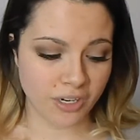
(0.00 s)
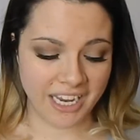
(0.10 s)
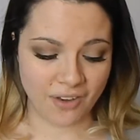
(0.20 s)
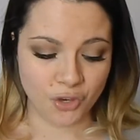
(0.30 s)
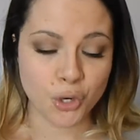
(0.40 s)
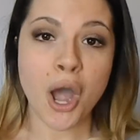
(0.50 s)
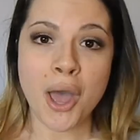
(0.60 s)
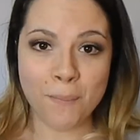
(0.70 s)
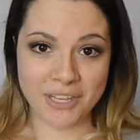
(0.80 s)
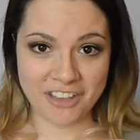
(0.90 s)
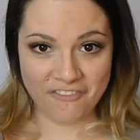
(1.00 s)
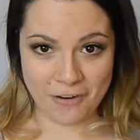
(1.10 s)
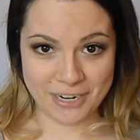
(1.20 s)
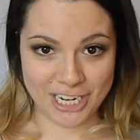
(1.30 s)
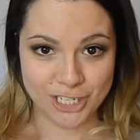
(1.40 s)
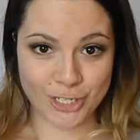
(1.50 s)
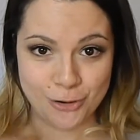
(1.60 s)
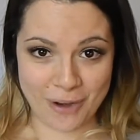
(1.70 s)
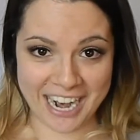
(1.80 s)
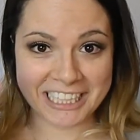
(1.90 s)
Like if you put the foundation
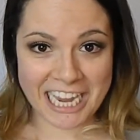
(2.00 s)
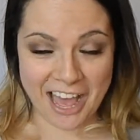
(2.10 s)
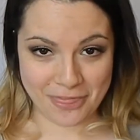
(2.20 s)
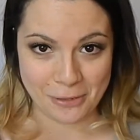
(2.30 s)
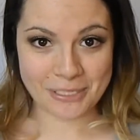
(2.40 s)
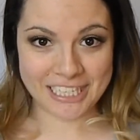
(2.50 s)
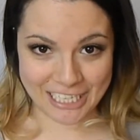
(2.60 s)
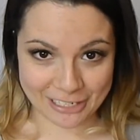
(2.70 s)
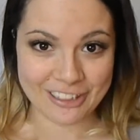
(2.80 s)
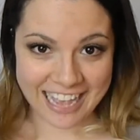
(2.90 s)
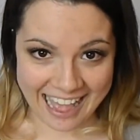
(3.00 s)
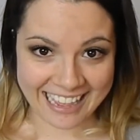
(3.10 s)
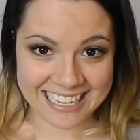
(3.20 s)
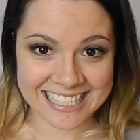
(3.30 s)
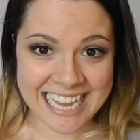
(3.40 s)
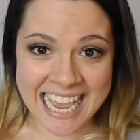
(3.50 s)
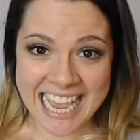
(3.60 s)
directly on those little guys,